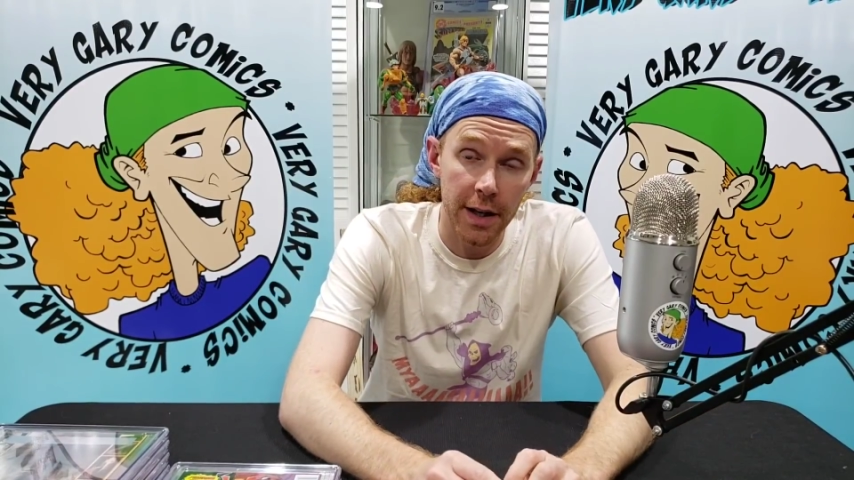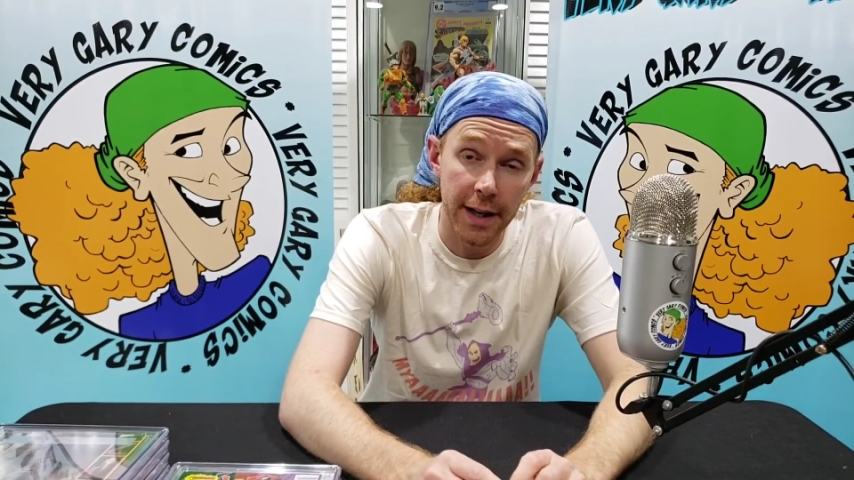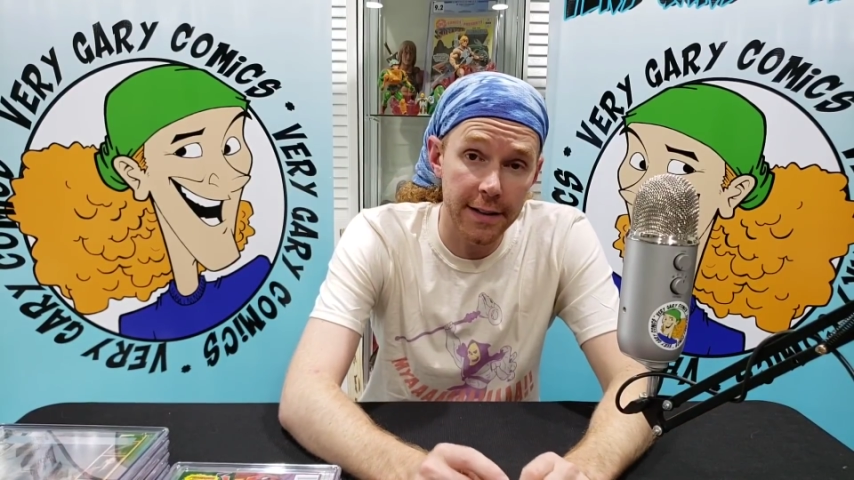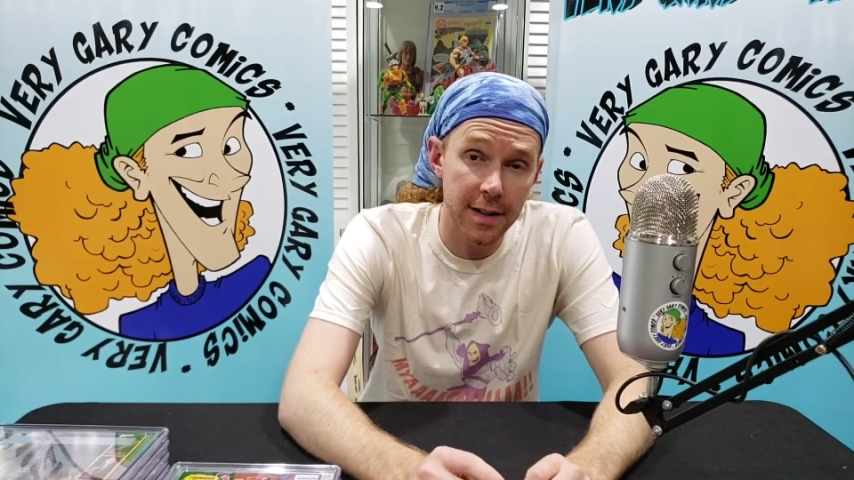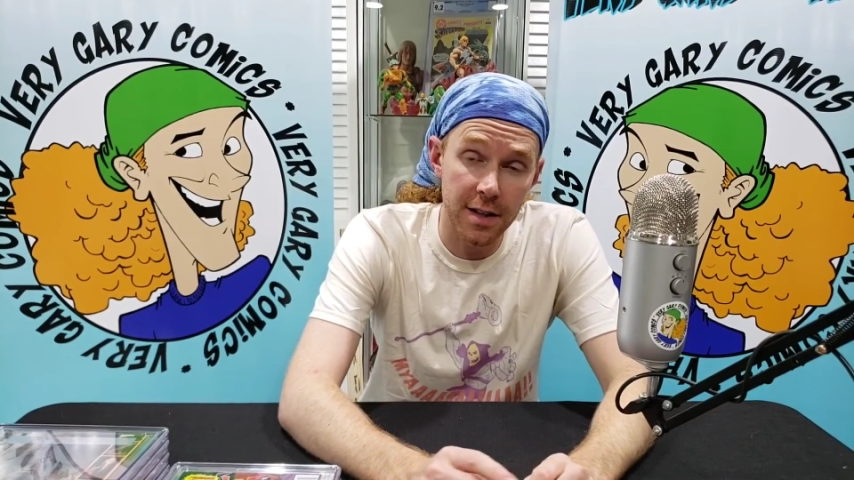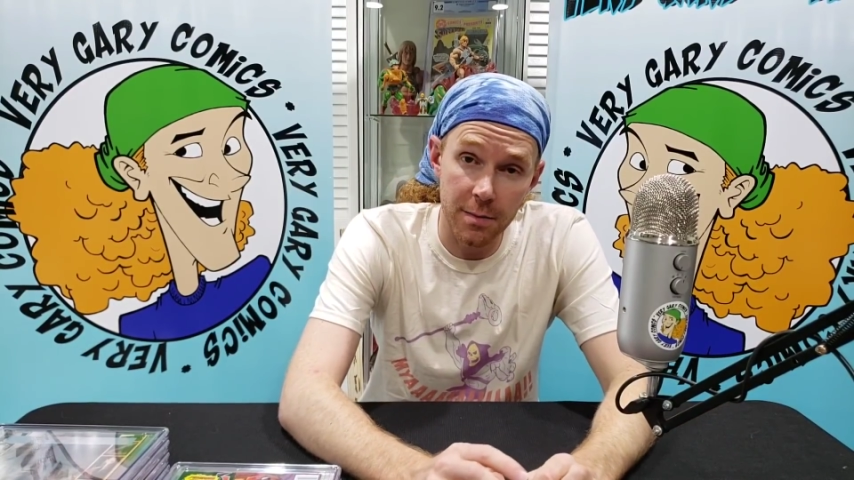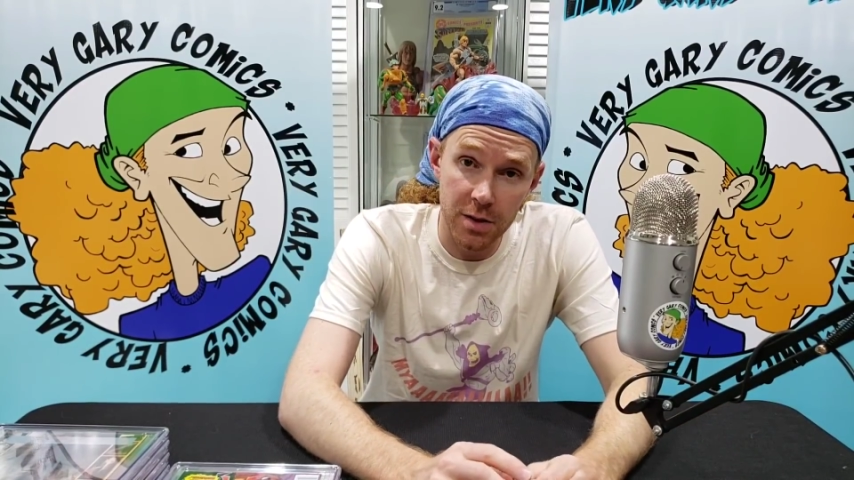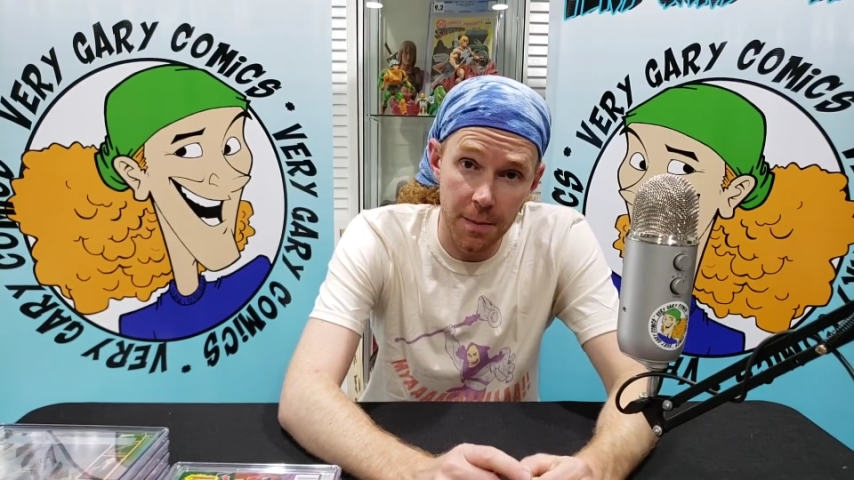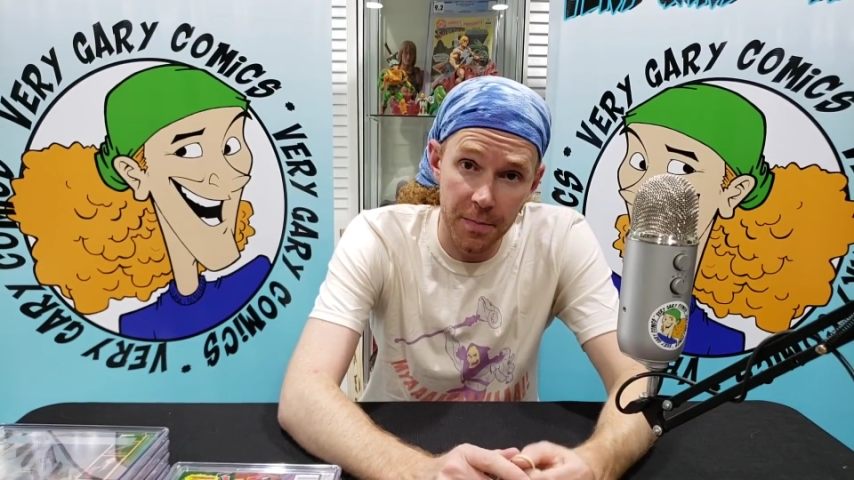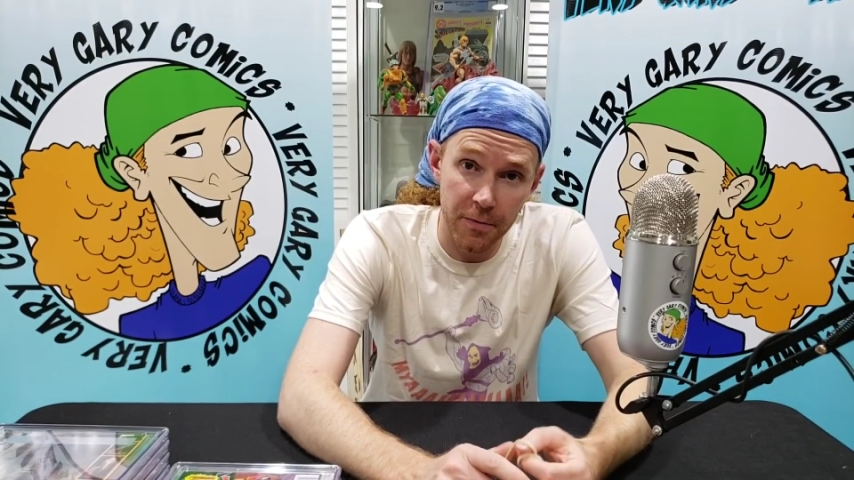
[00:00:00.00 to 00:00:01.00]
Hit the
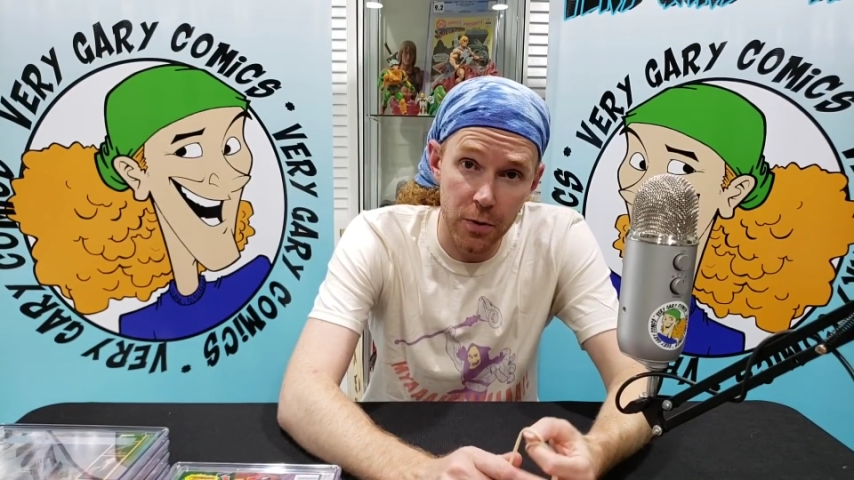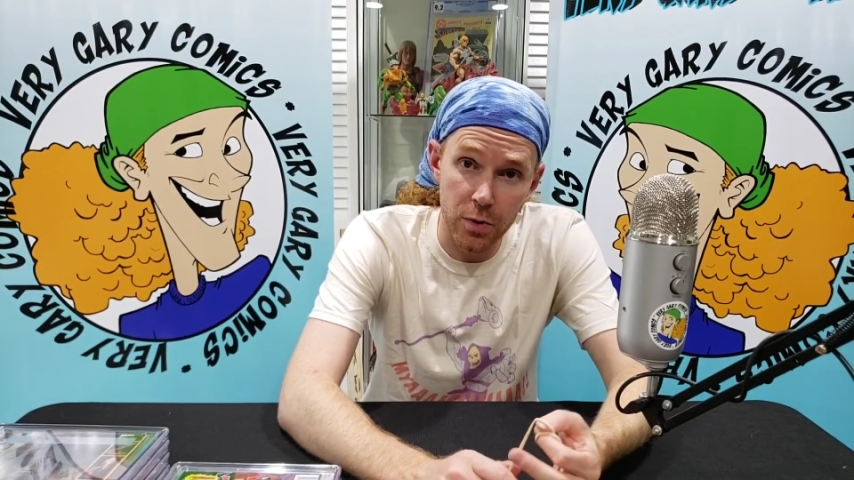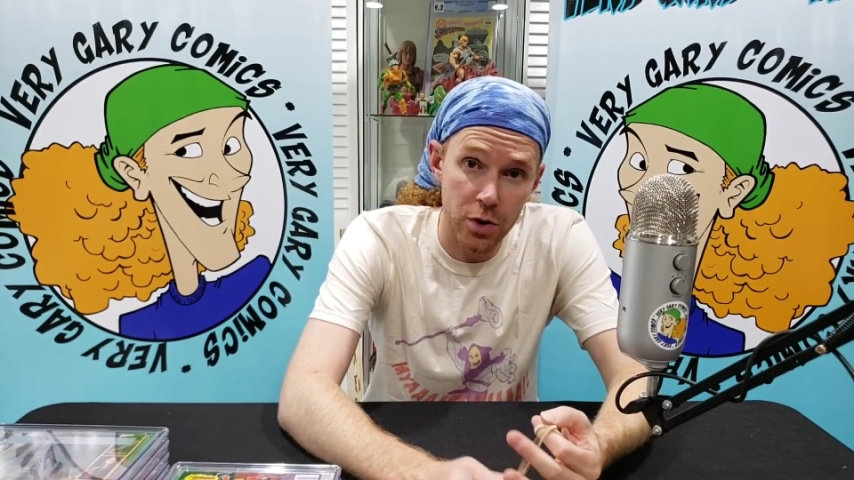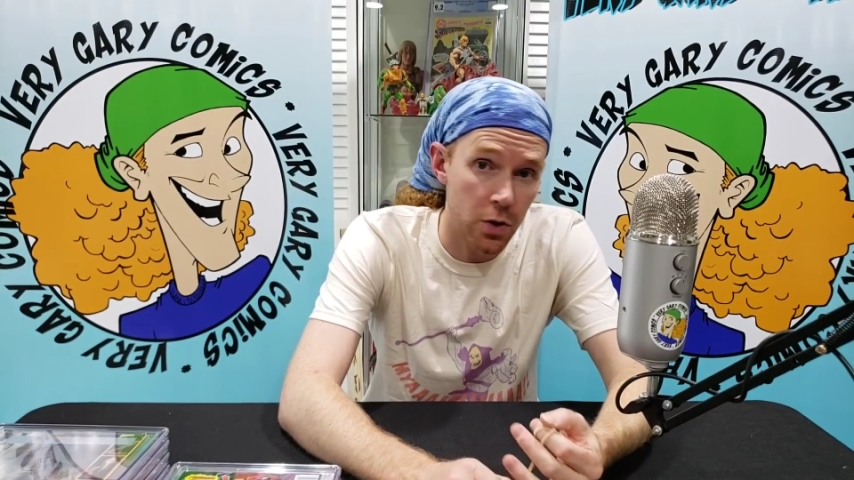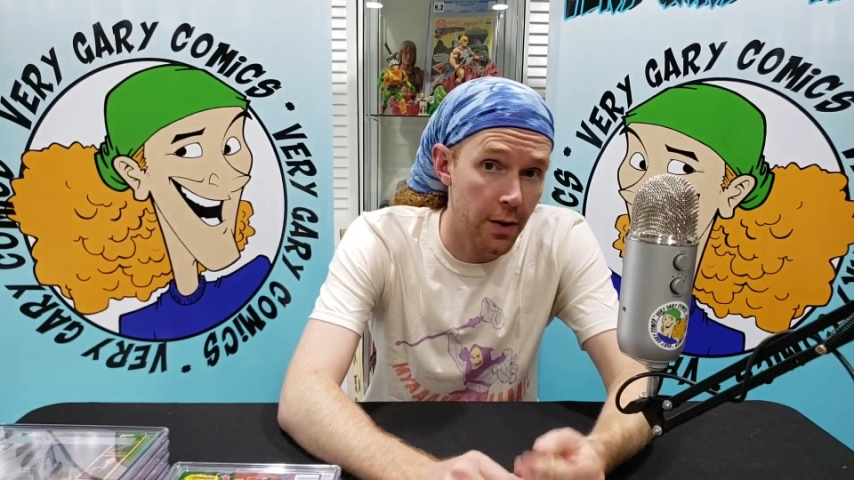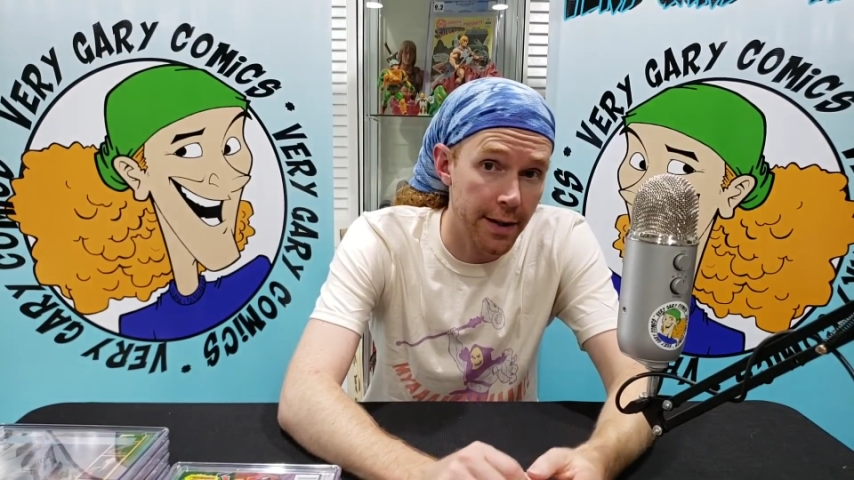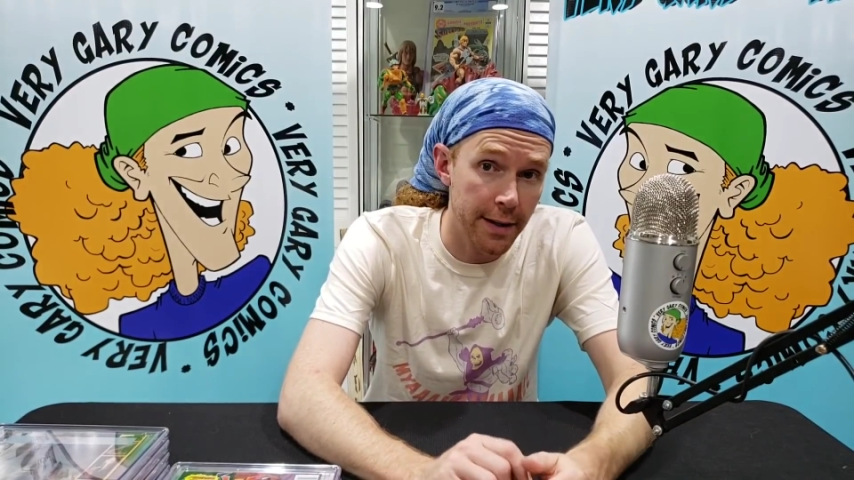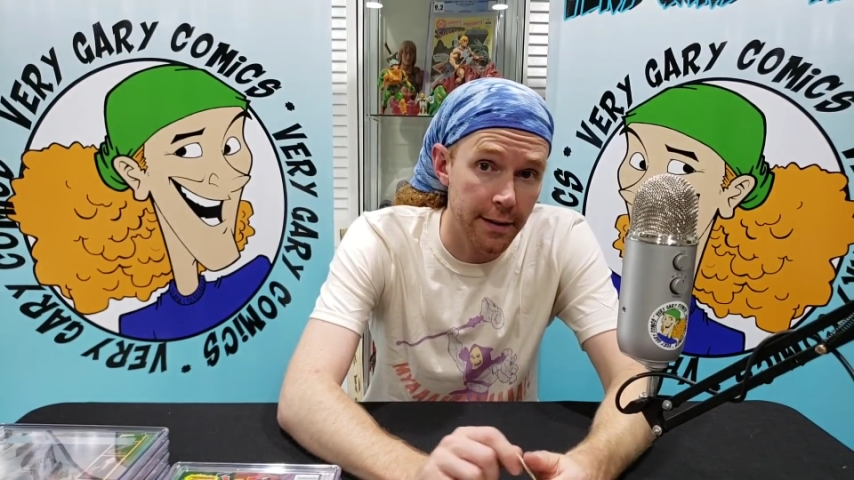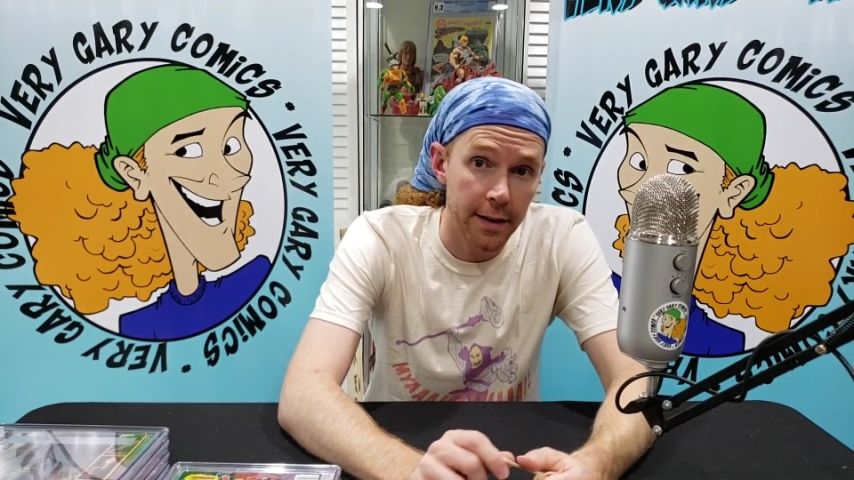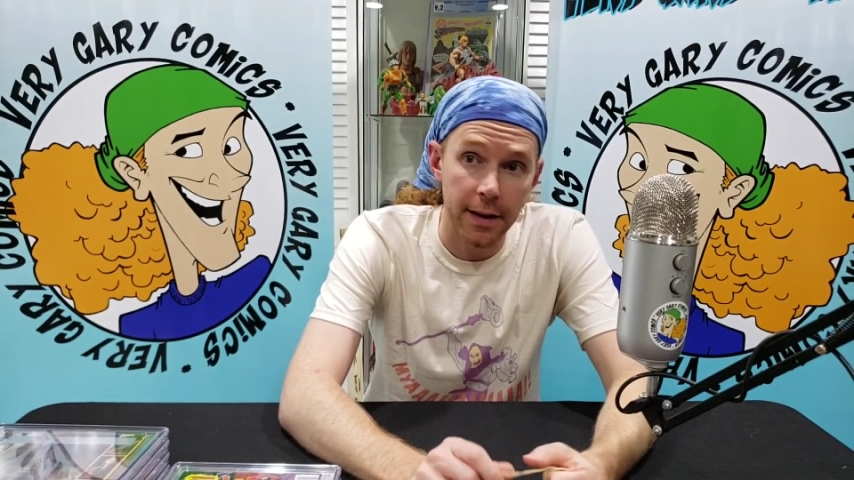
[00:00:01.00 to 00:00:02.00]
thumbs up if you enjoyed
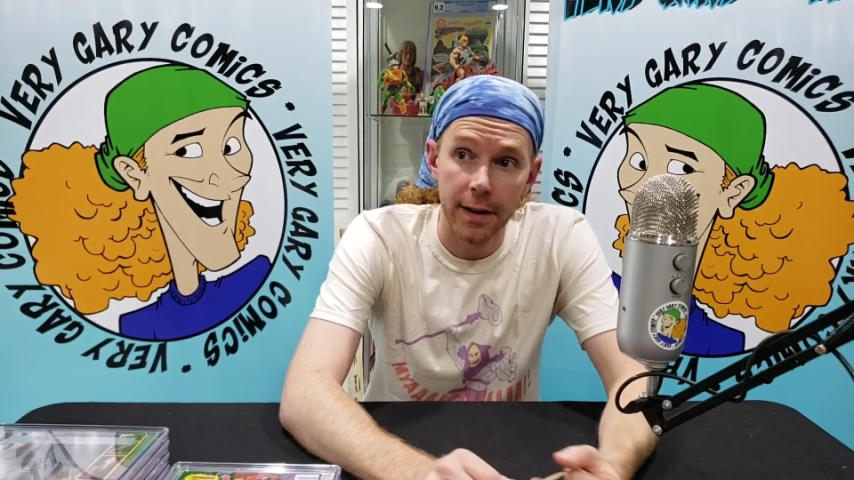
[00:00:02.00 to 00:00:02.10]
it.